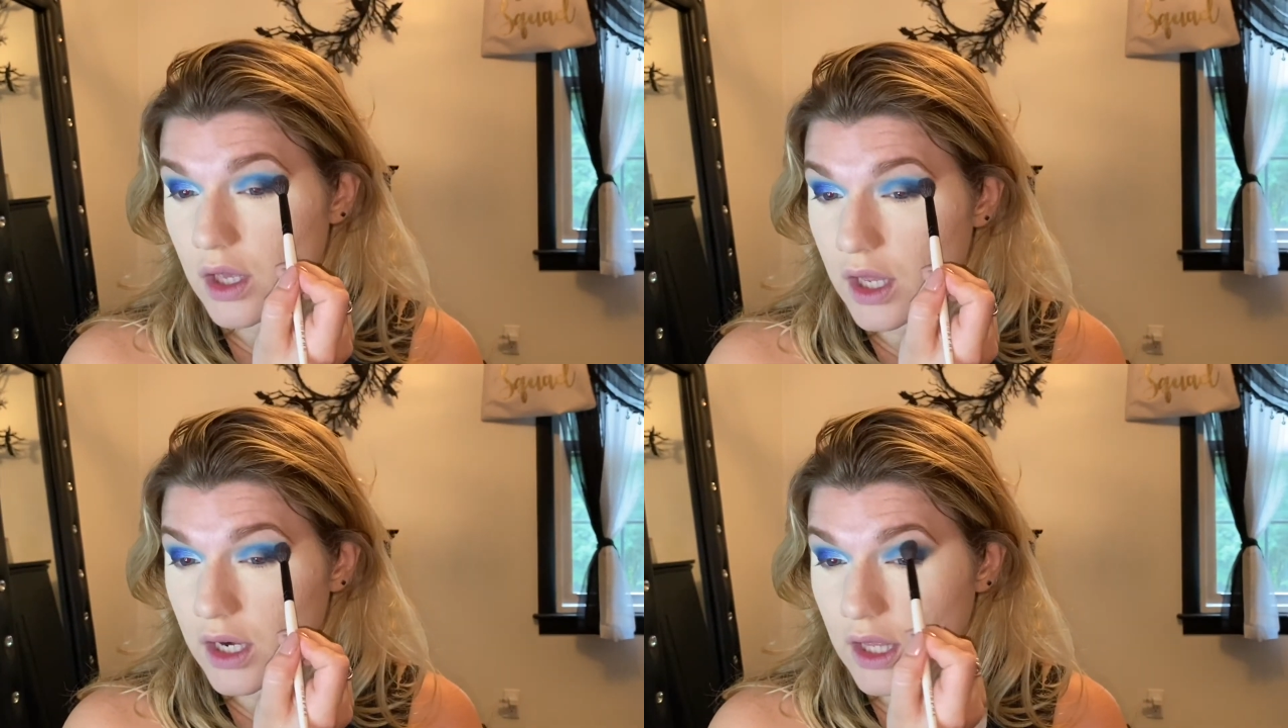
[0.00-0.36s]

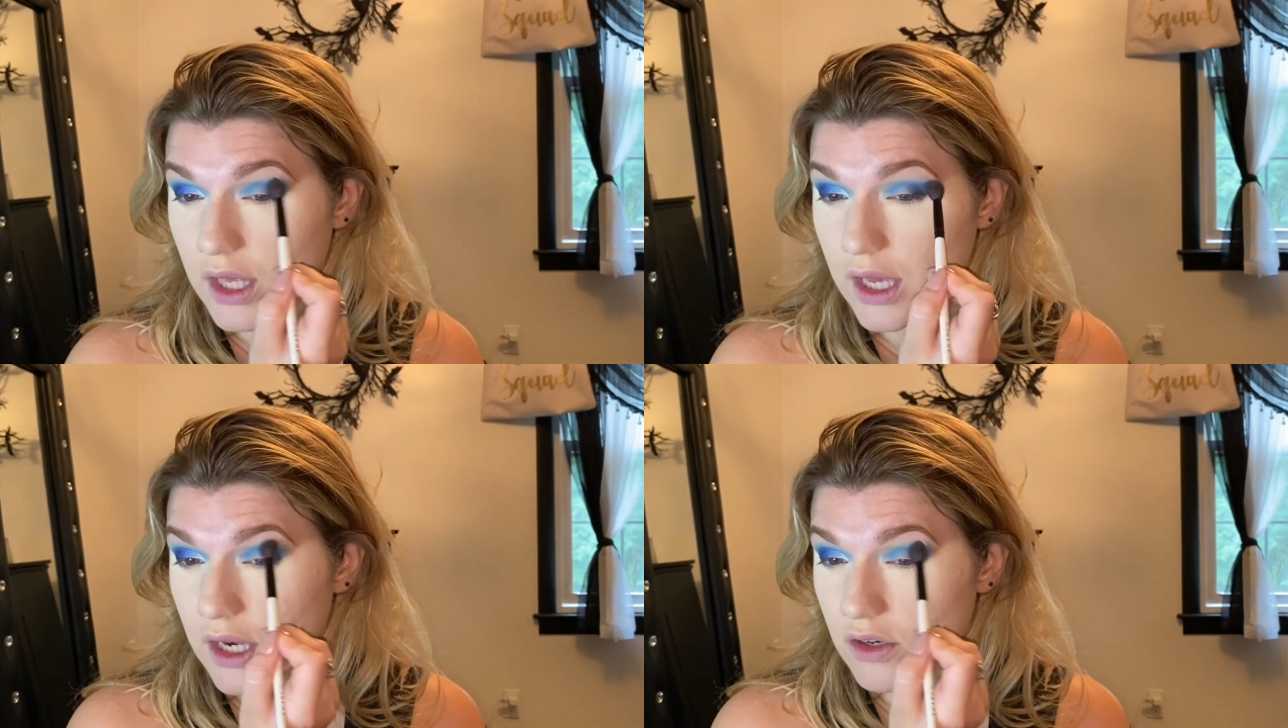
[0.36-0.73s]
And
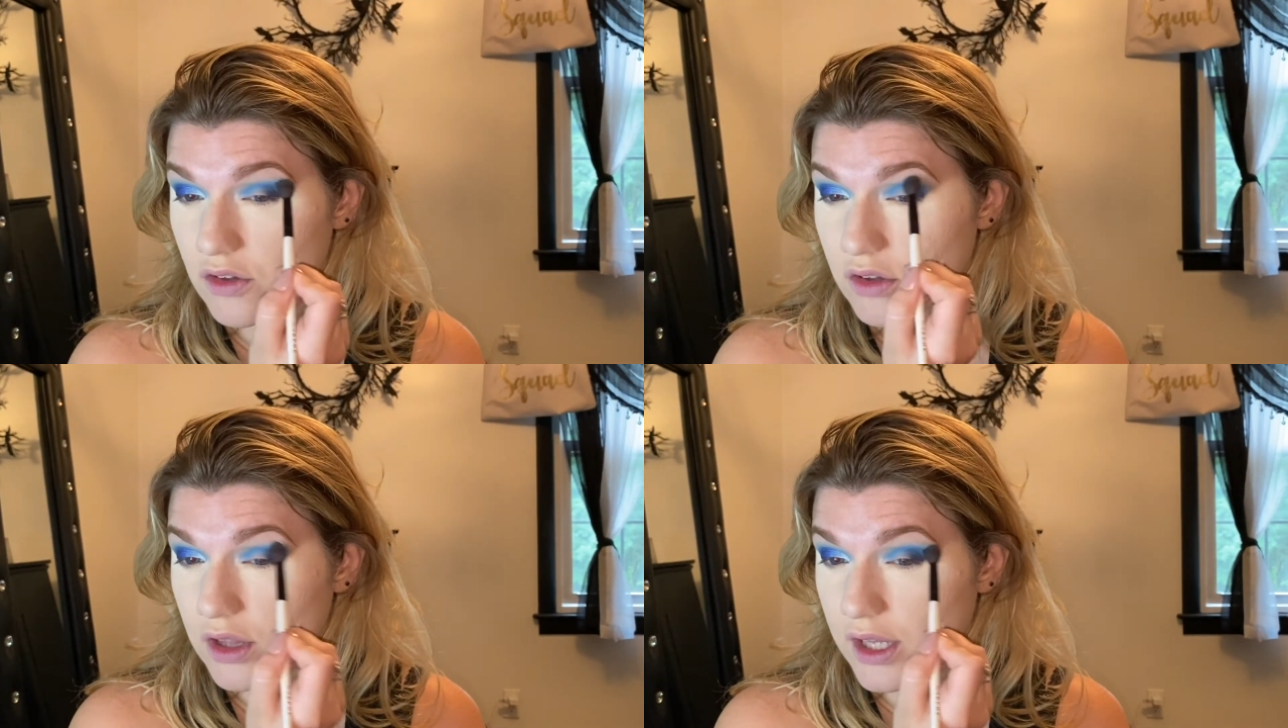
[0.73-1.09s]
again,
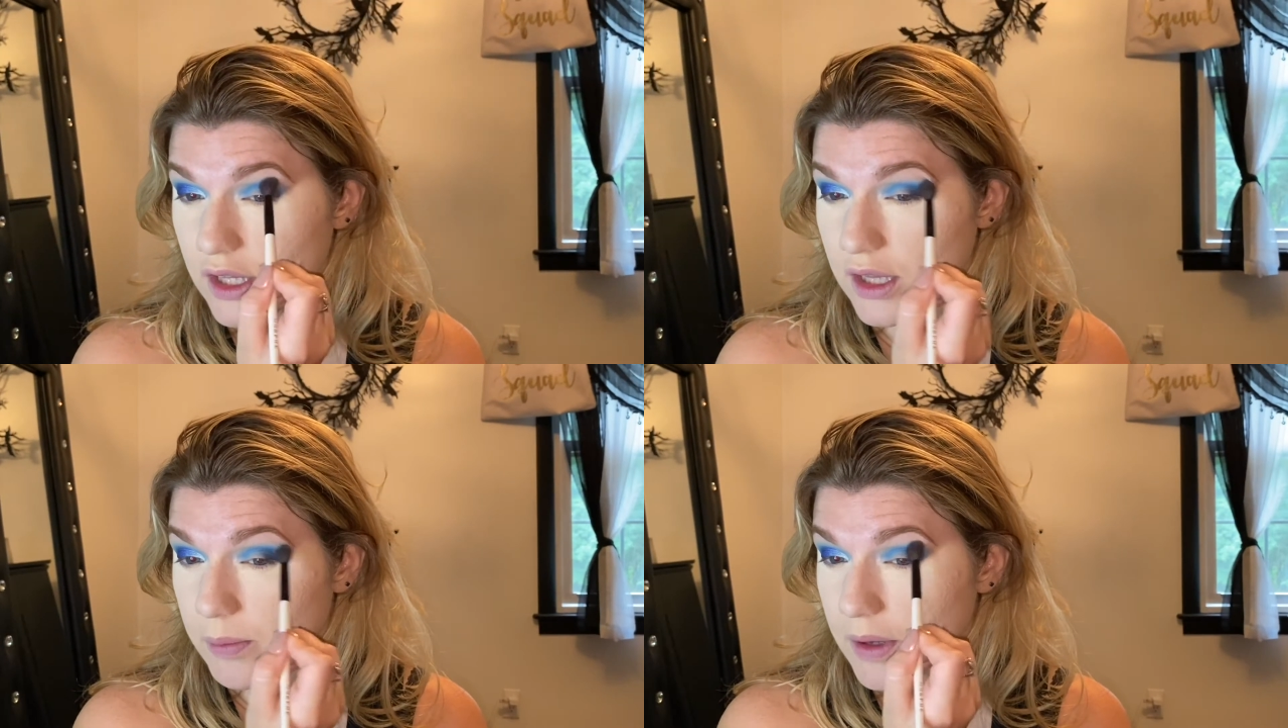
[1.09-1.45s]
just
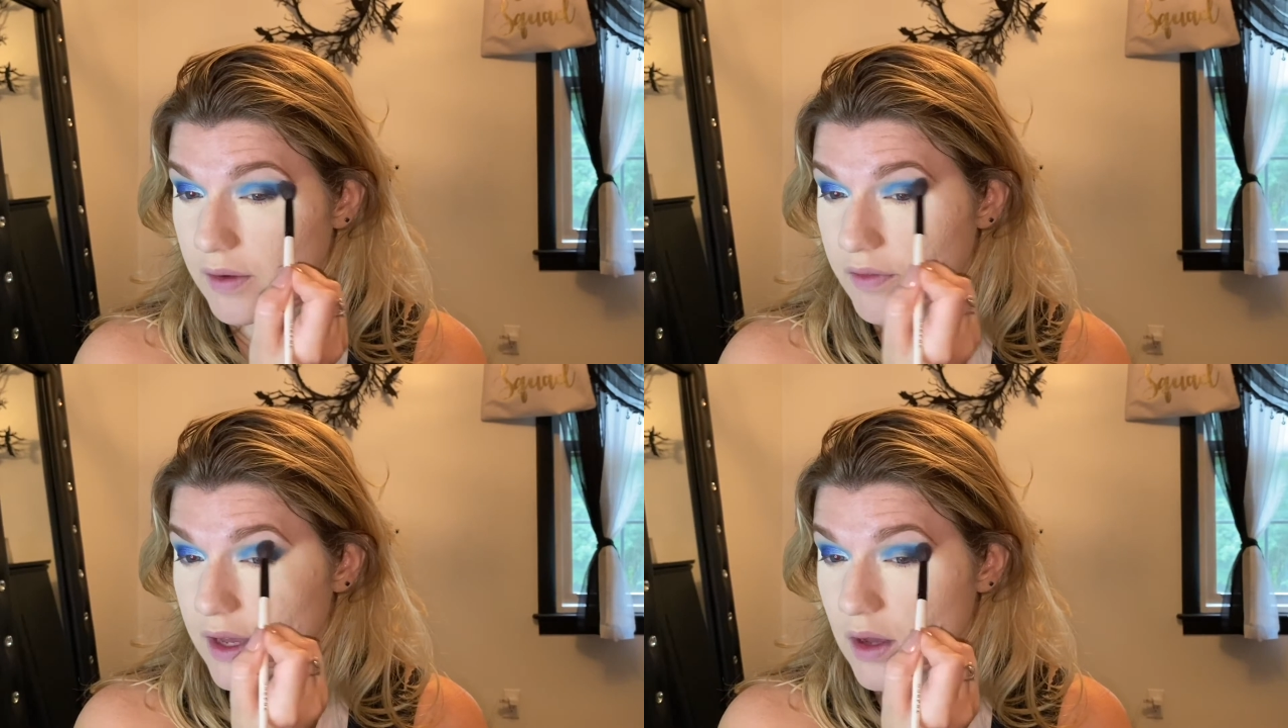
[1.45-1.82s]
lightly
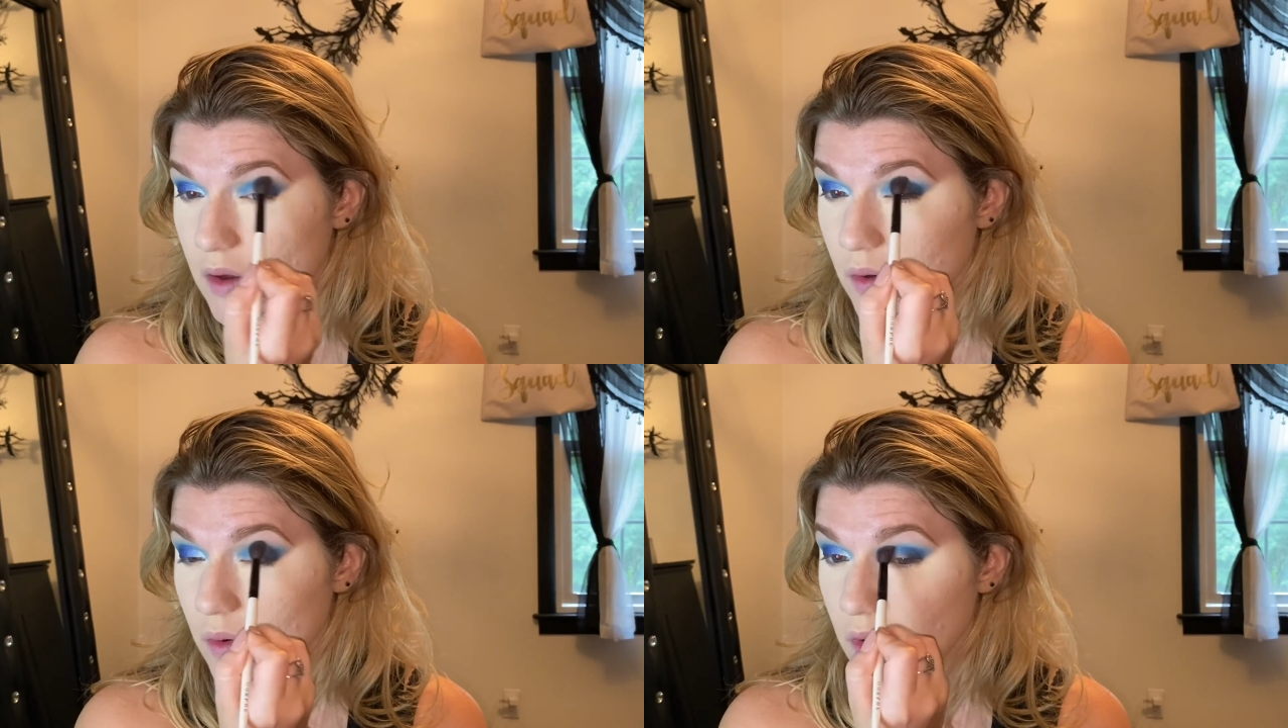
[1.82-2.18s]
buff
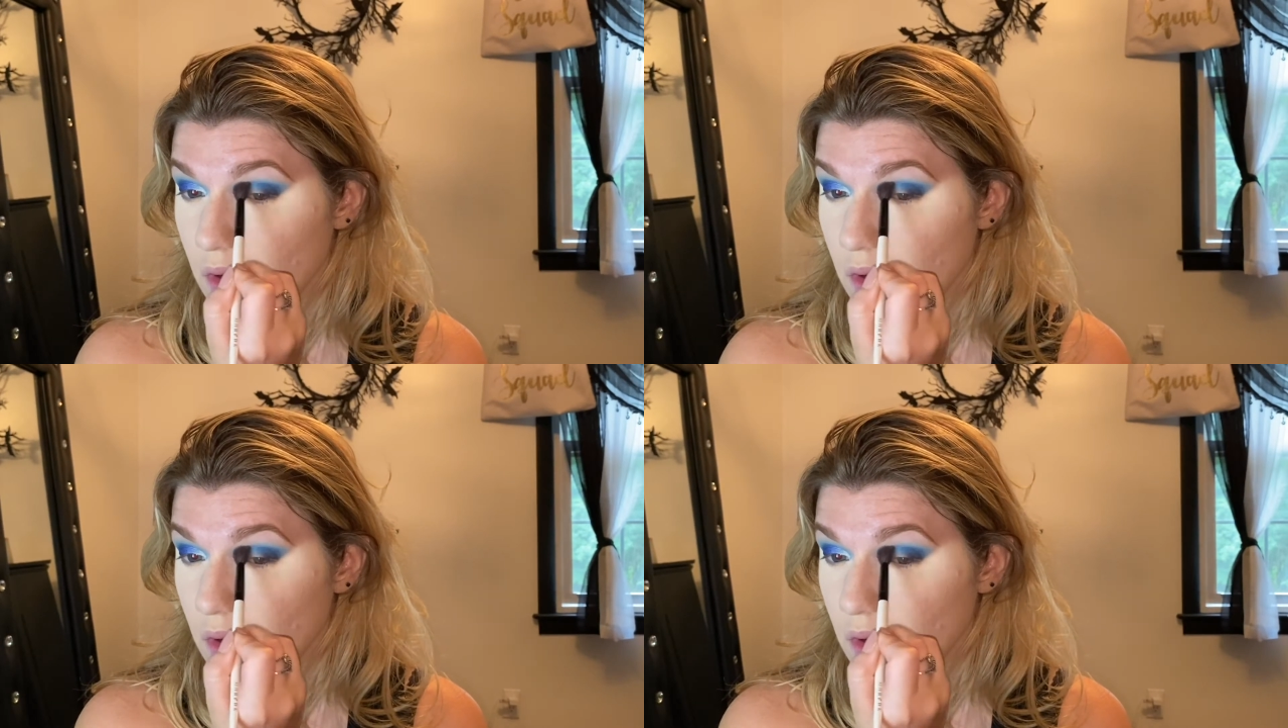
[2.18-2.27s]
out.